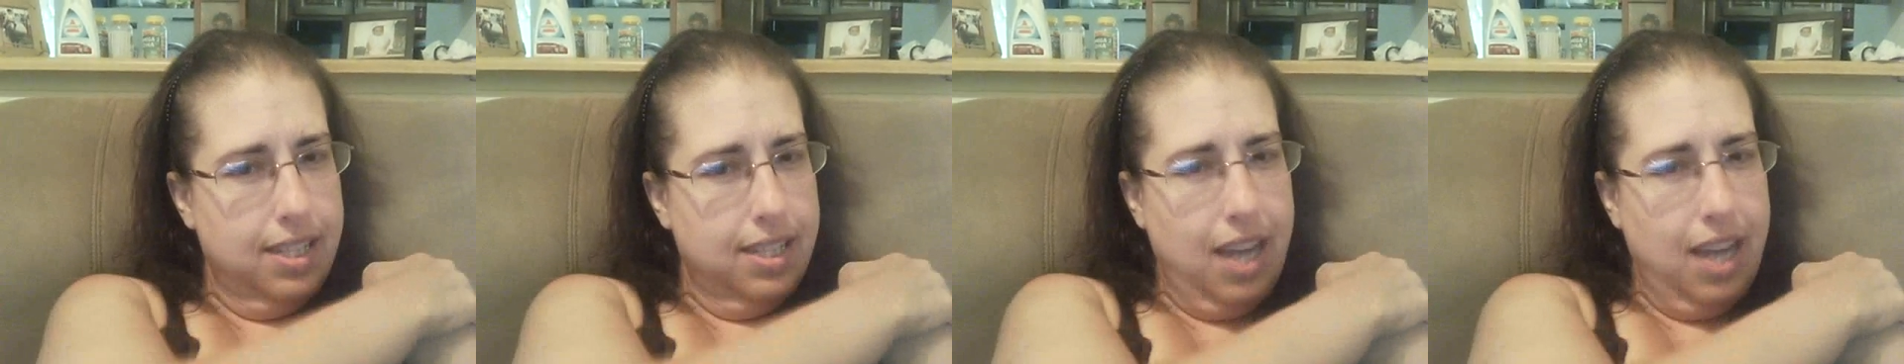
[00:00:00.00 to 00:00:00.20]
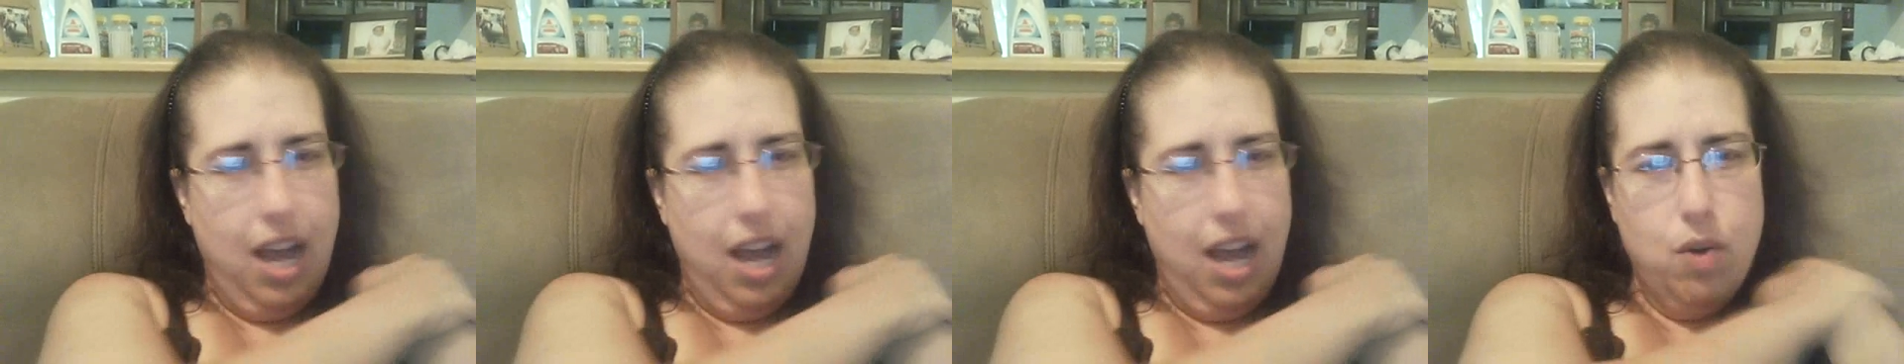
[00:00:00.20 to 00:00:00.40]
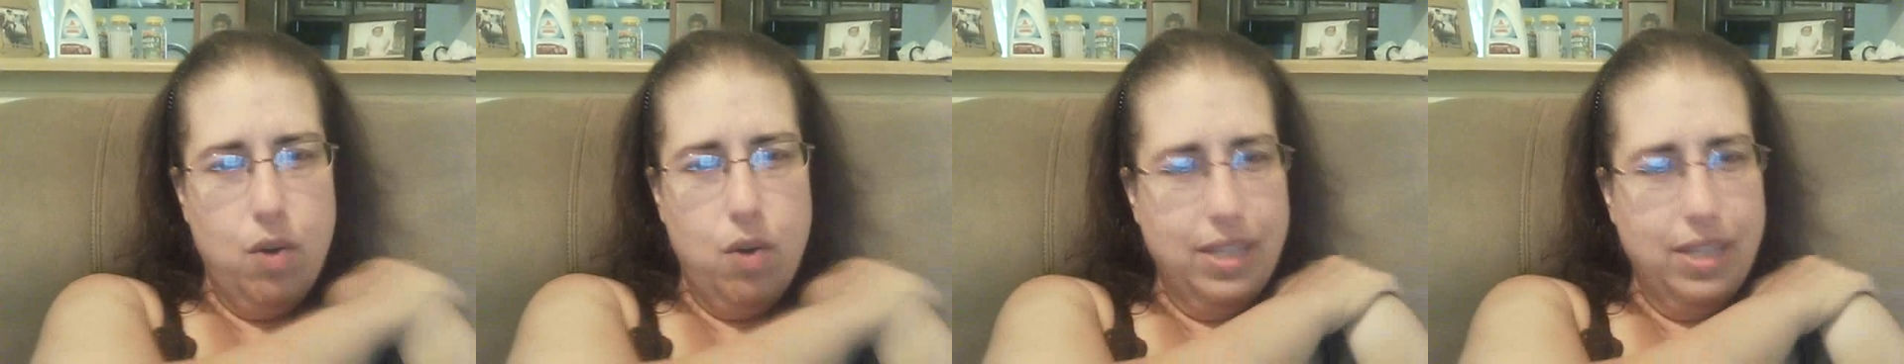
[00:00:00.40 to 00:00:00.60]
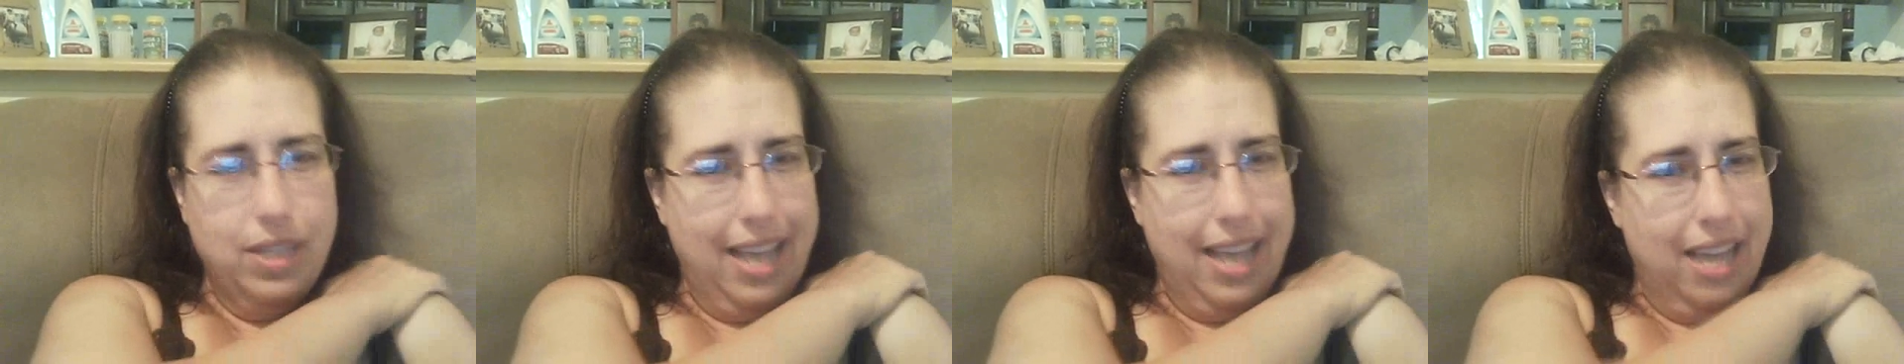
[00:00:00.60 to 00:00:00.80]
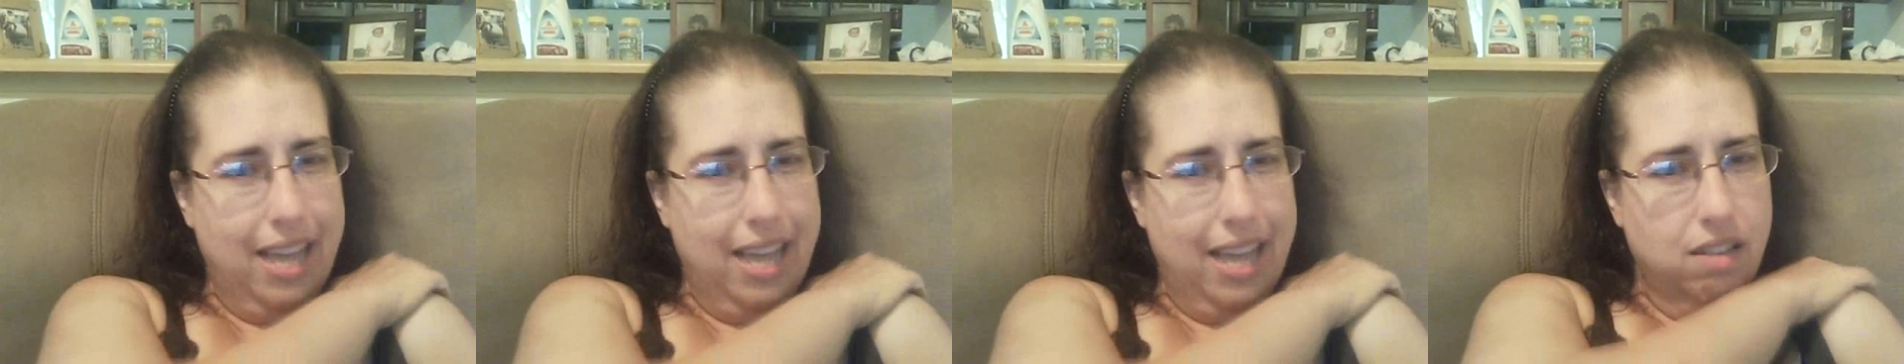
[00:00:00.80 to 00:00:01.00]
I always
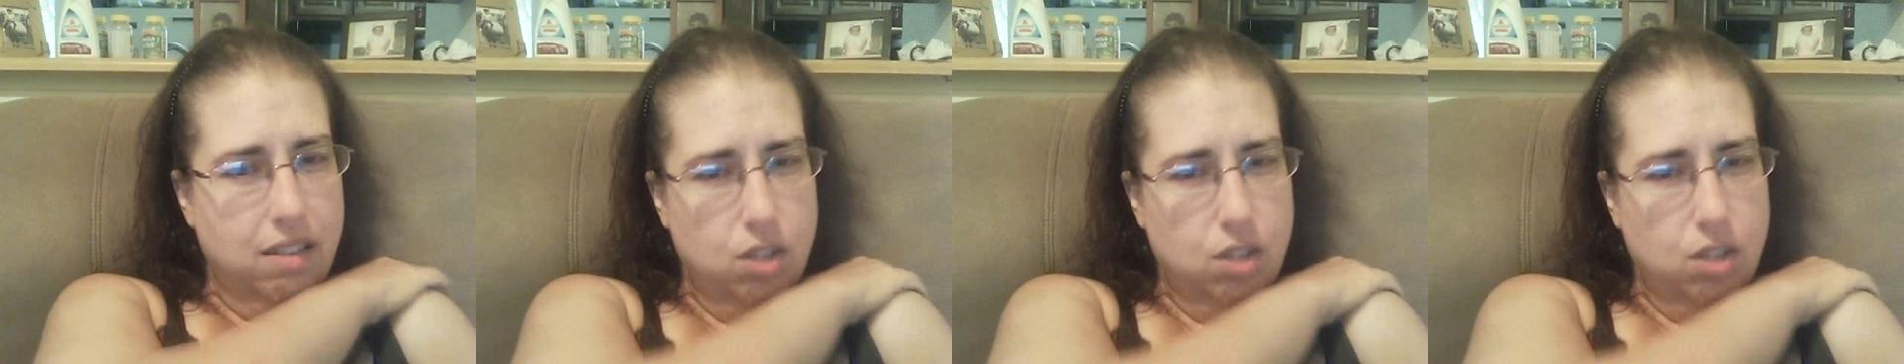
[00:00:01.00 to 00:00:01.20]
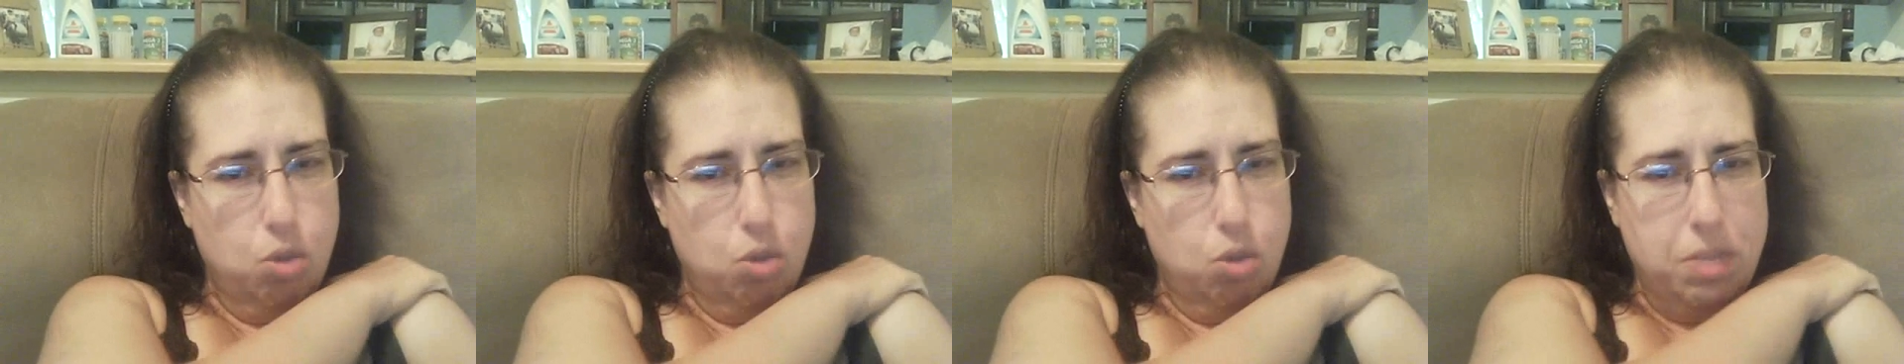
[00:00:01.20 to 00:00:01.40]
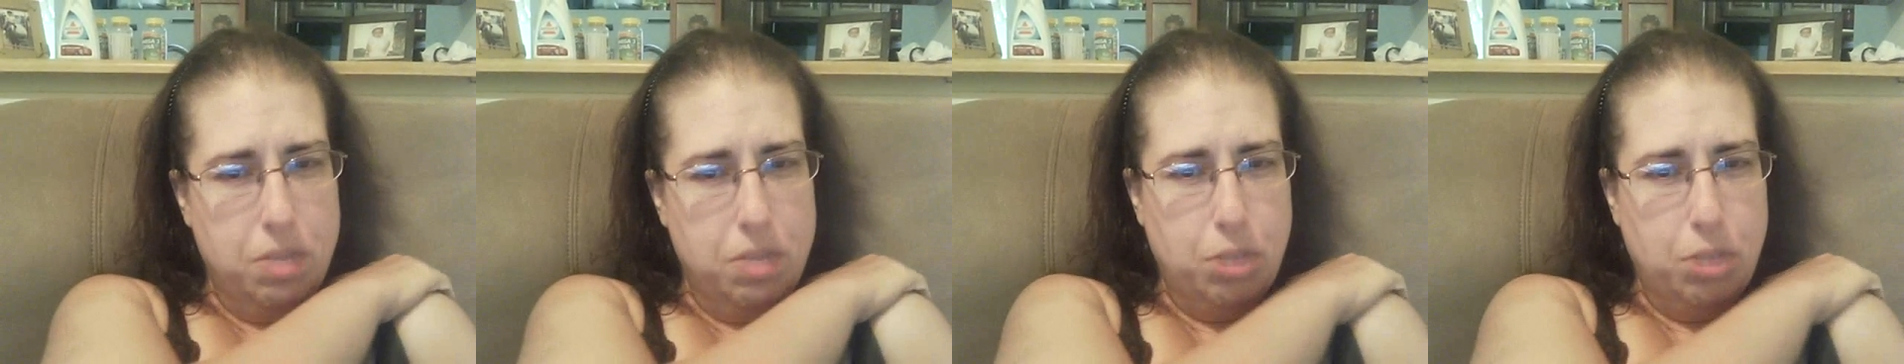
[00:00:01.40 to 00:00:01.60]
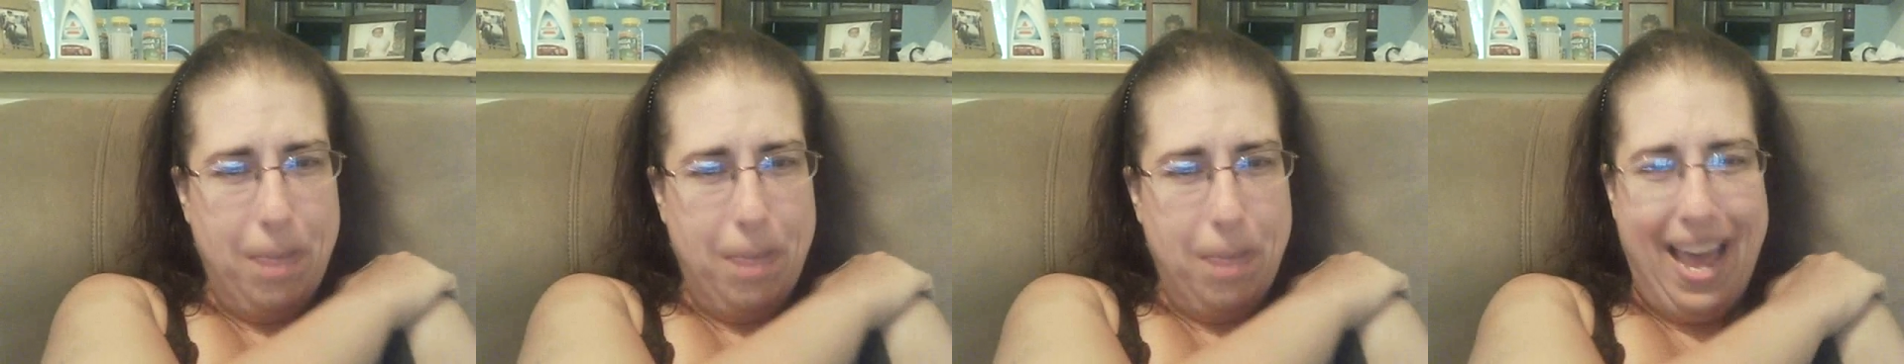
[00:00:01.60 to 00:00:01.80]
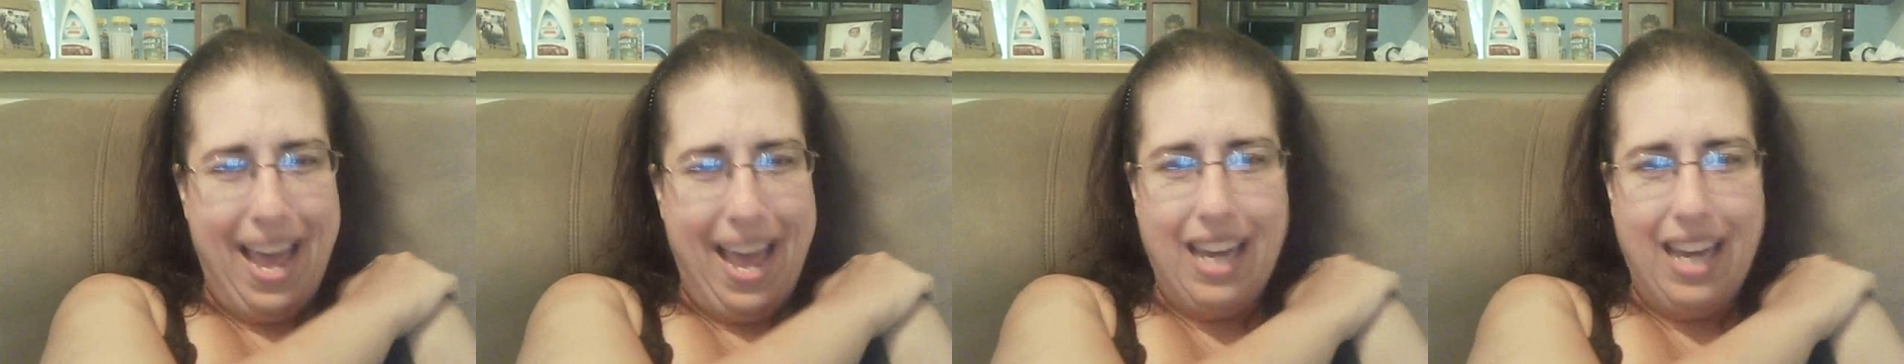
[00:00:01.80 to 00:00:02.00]
had so much
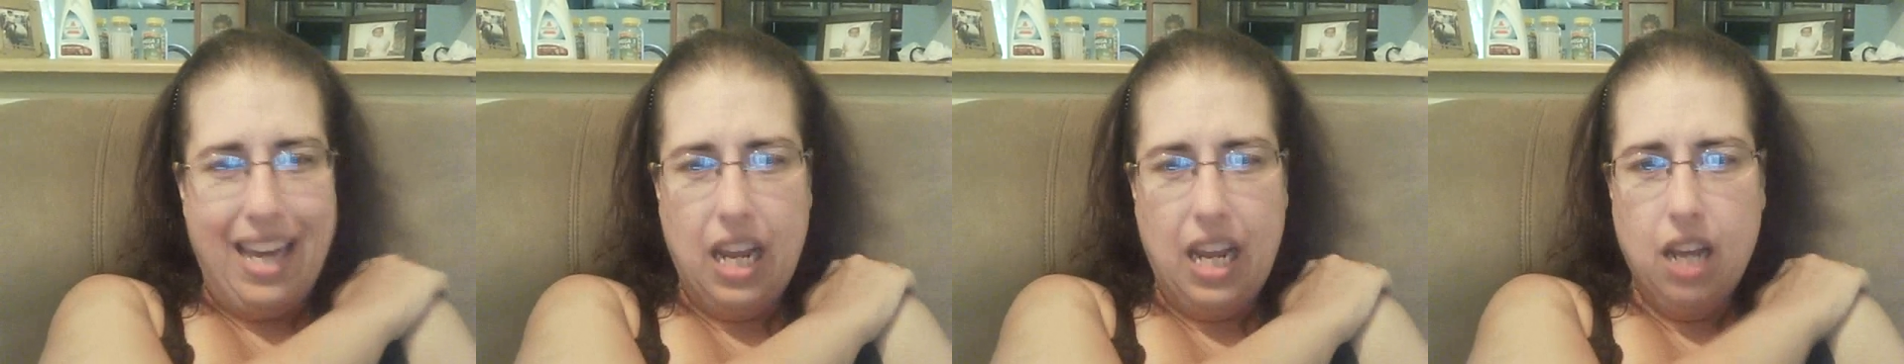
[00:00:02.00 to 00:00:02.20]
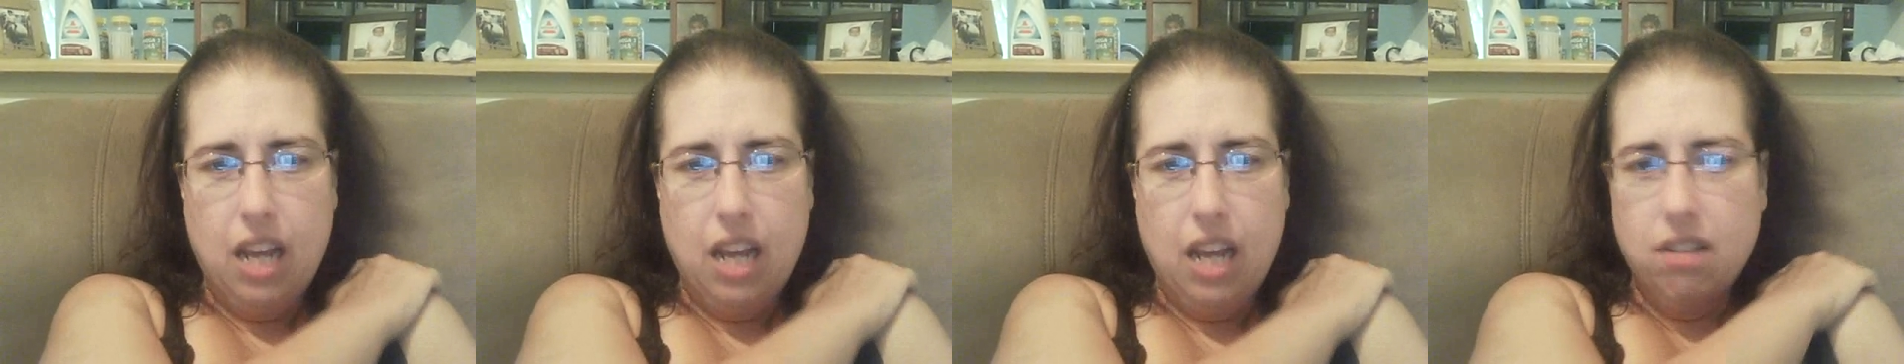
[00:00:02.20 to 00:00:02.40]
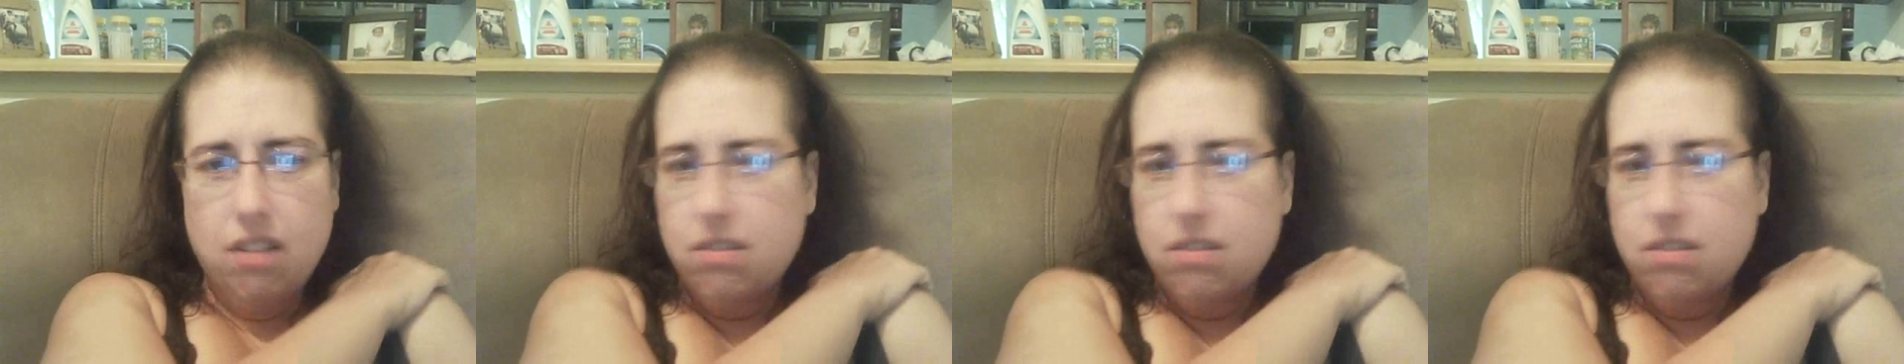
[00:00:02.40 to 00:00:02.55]
padding,